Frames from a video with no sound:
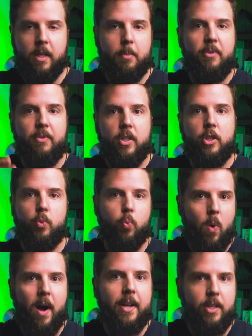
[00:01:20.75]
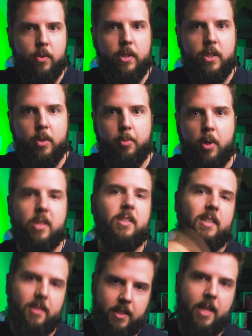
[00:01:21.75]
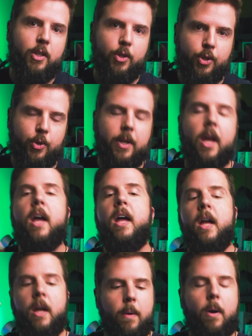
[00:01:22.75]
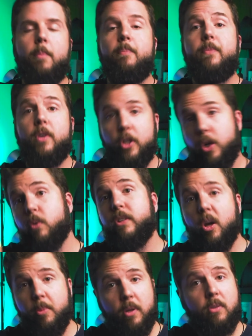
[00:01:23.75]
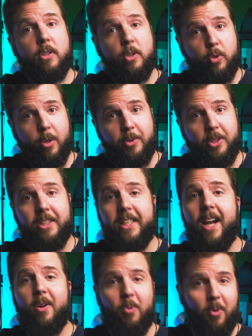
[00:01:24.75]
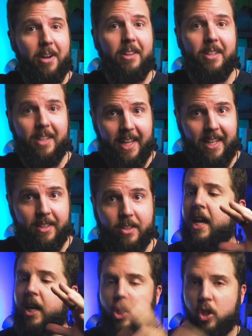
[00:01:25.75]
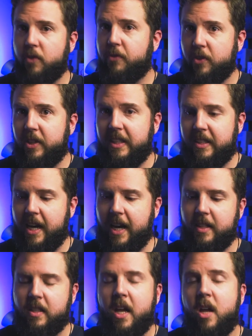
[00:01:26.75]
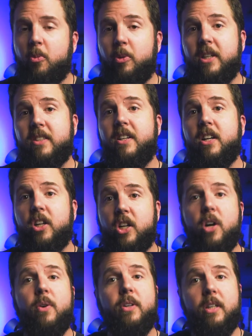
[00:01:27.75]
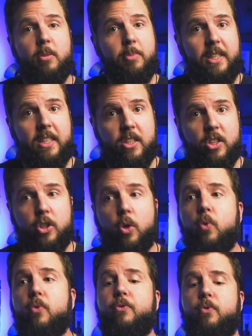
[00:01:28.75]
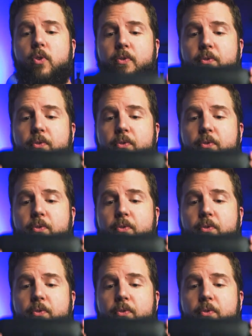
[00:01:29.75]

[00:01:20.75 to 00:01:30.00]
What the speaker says: let me finish why you need to pause, then you do it. Go down below in the description, get one of the links, and look for these guys, because they are currently being sold for